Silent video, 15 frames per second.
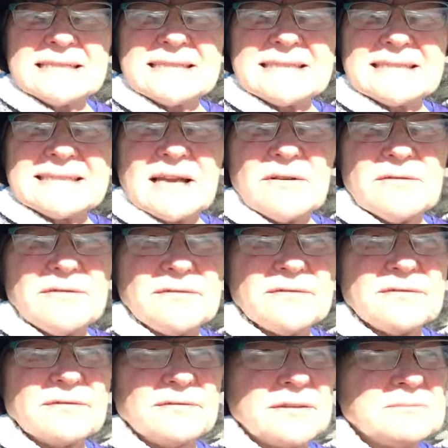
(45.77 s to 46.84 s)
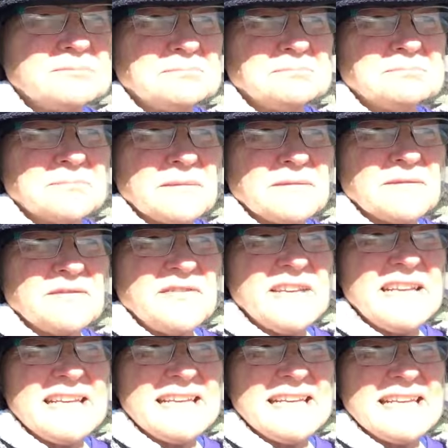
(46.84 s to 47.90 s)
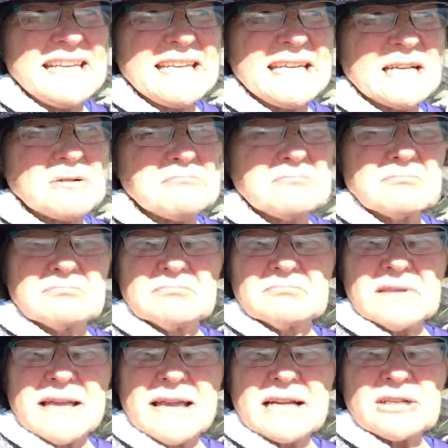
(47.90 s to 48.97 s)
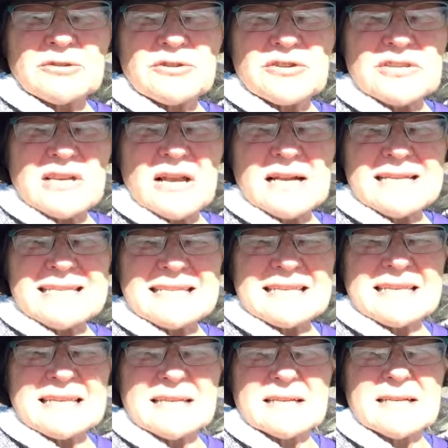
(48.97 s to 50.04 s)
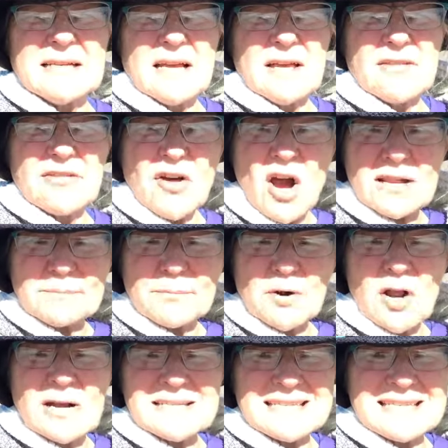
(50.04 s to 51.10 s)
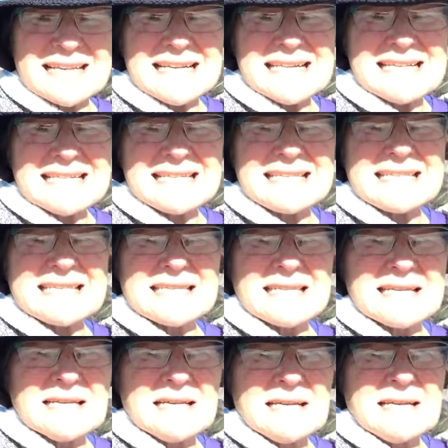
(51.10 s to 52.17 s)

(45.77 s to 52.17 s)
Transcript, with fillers: self-feeding, exercising, thought process,